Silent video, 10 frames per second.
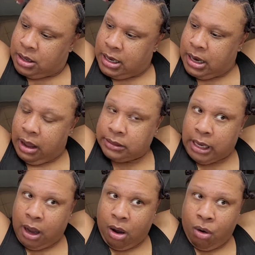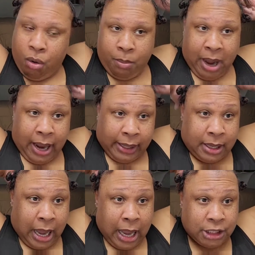And I was like, oh my
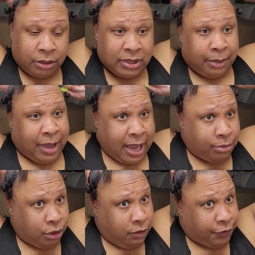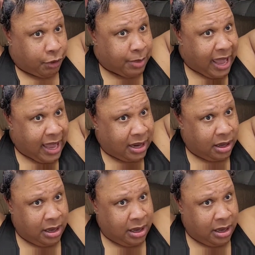gosh. I was like, babe, do you feel bad?